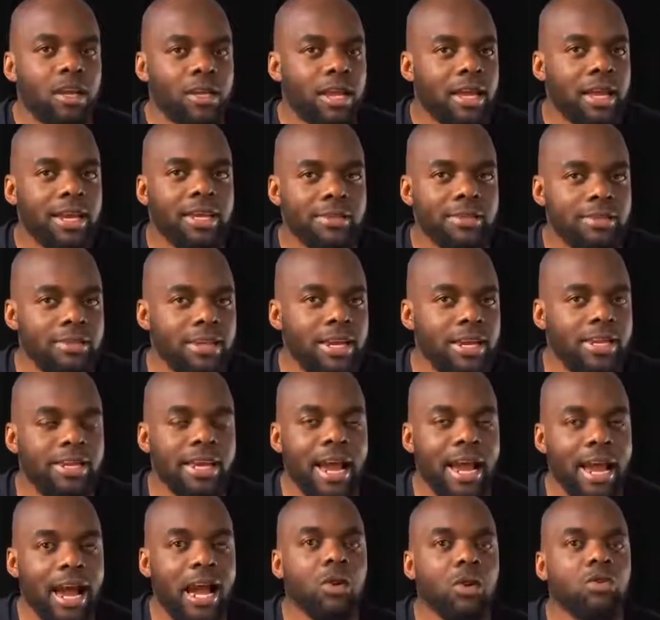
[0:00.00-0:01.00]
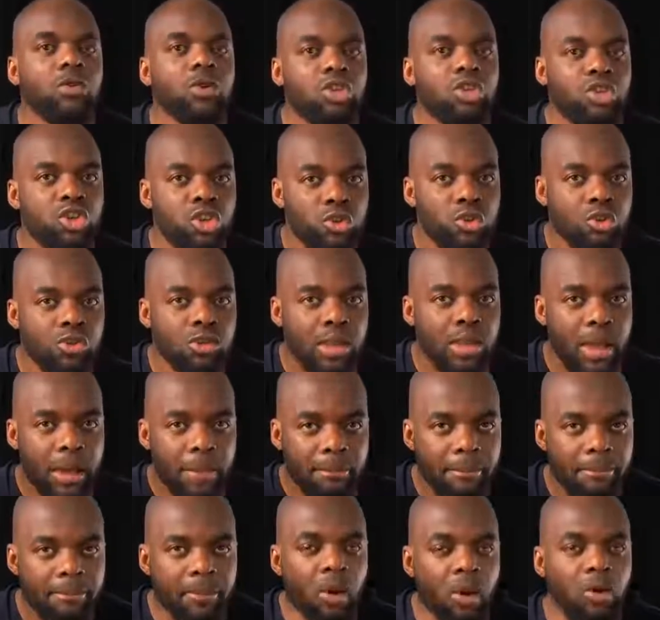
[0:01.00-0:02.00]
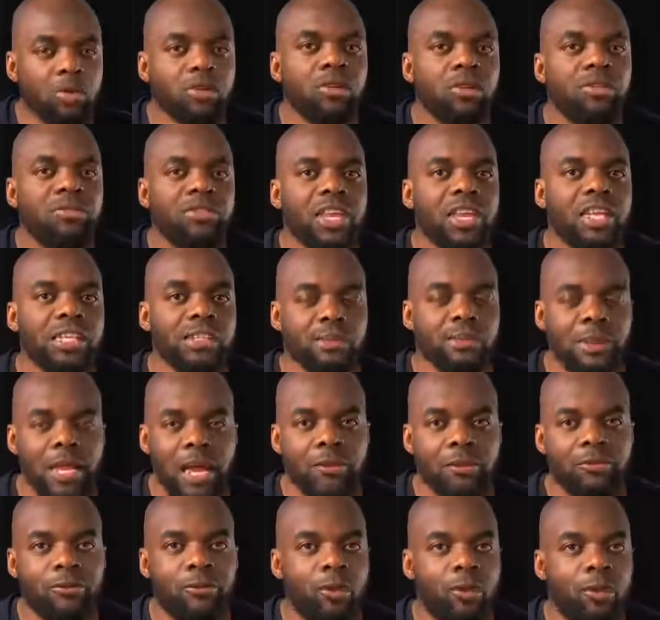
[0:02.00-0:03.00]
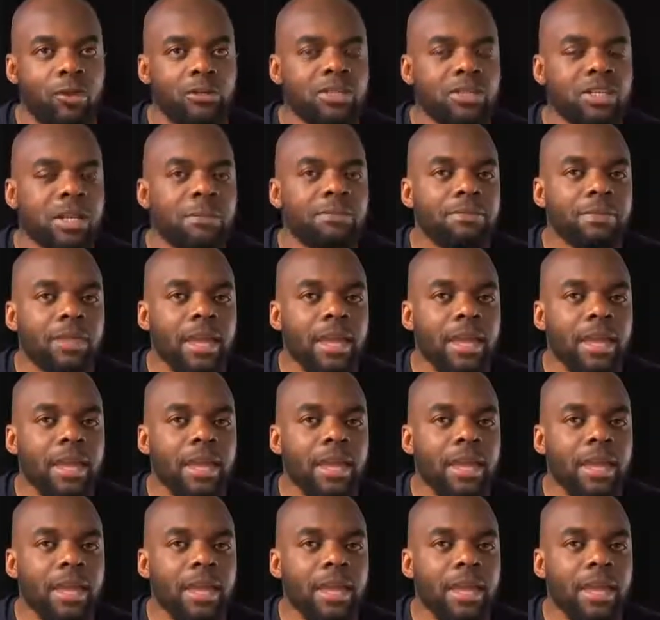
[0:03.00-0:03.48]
Like I said, I would use both of these platforms.